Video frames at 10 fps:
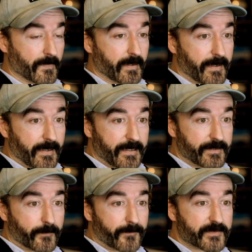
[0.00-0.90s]
And so
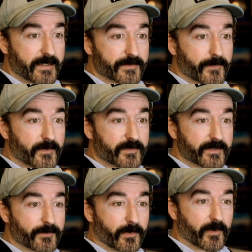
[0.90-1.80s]
first things first is
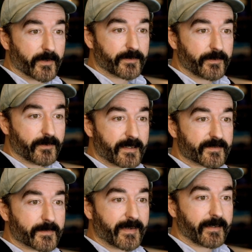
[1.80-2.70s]
we're going to estimate